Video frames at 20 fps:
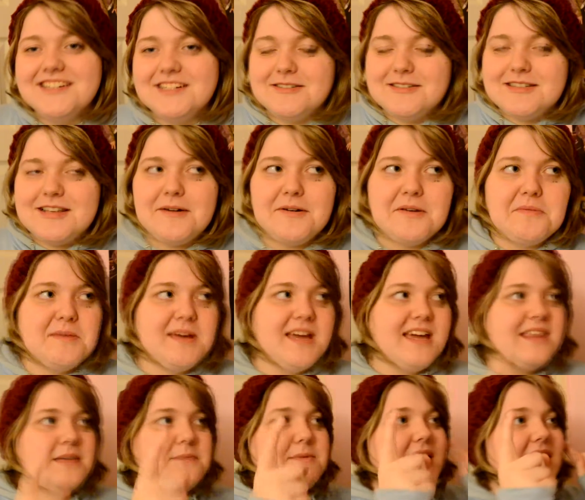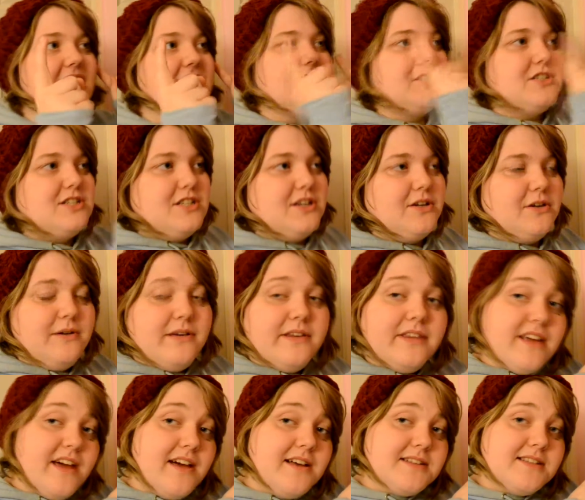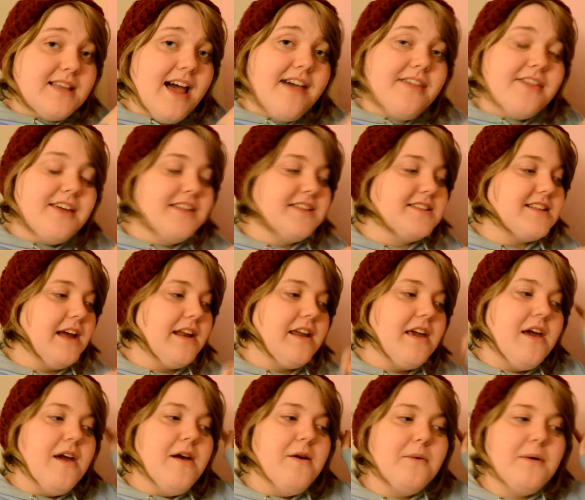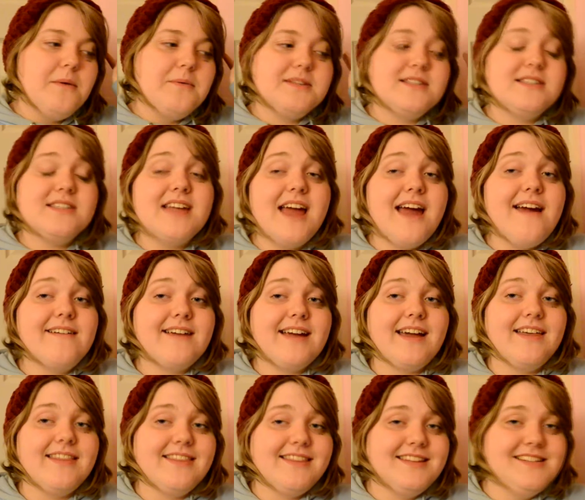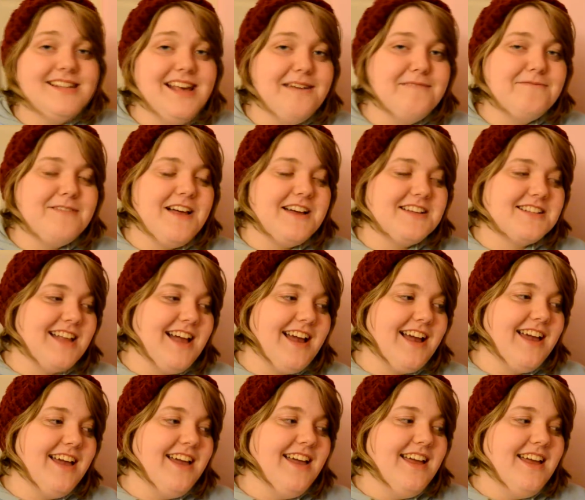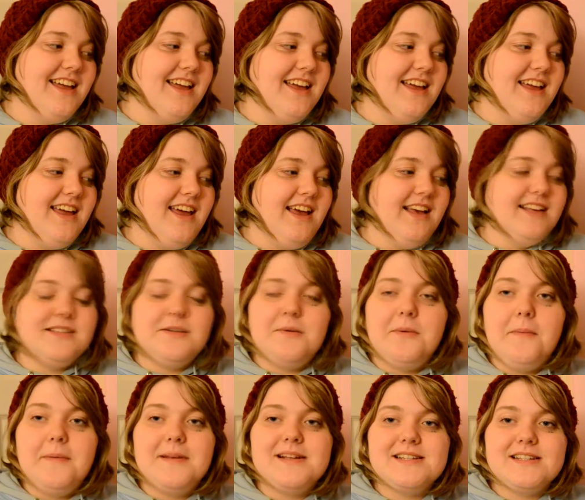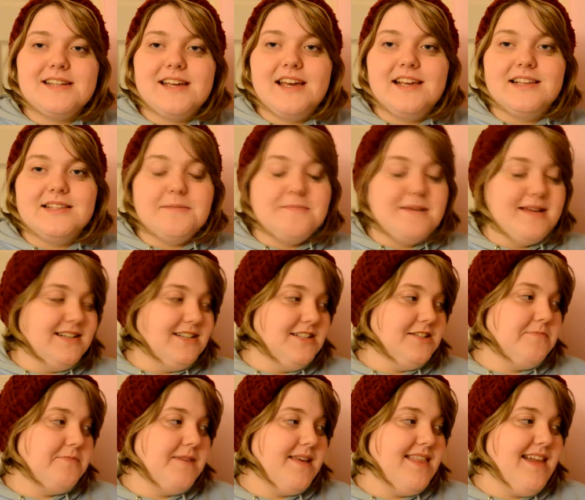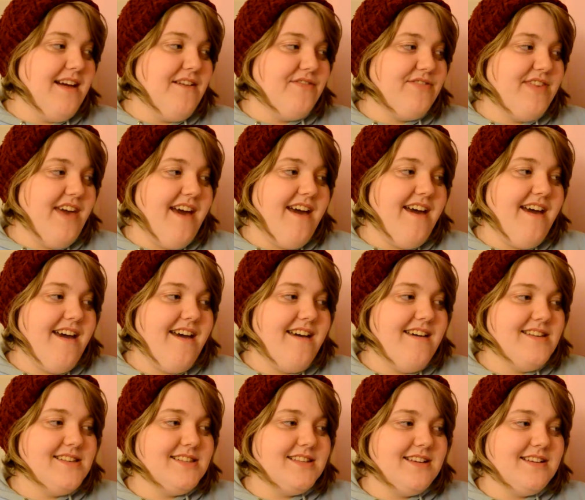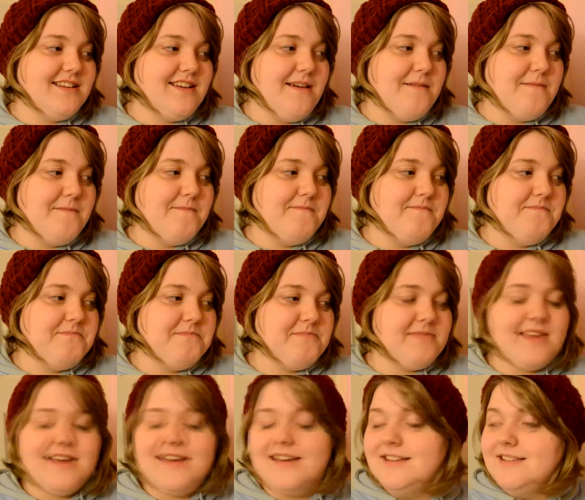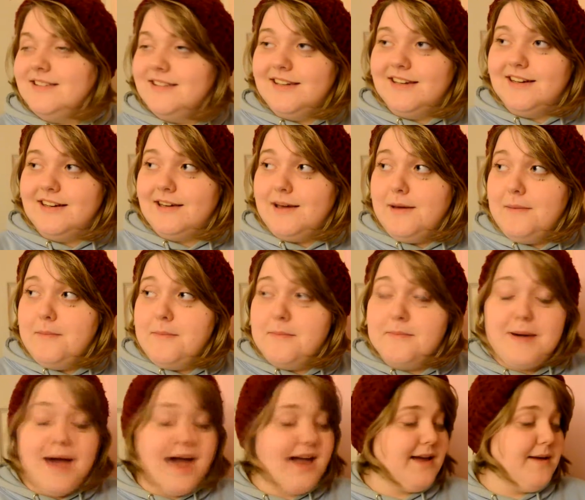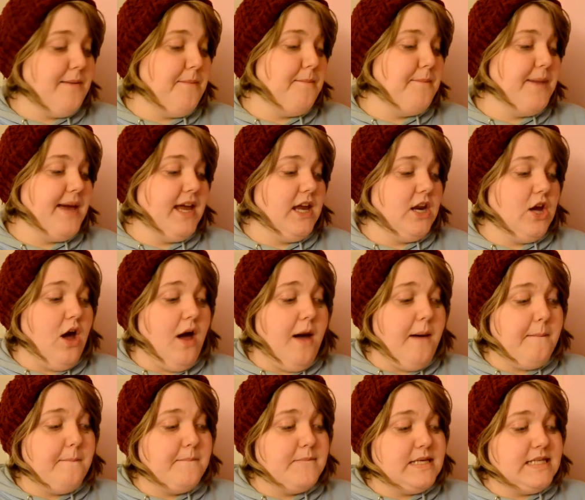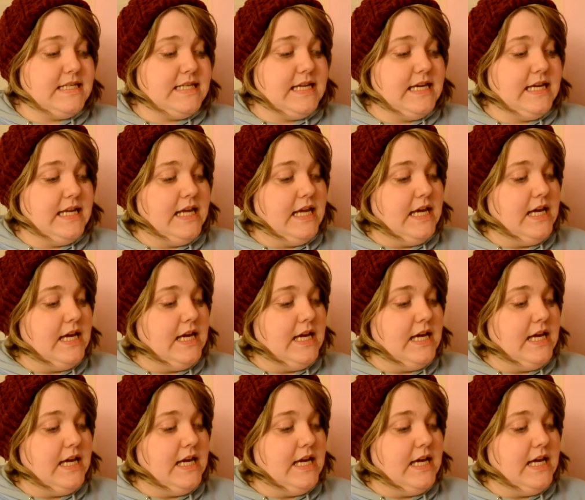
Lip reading: she was sat with me, and then we had 2 other girls sat on the other side. We were staring at the hip flask like, is it meant to be left there? Is it going to come back and pick it up? Is it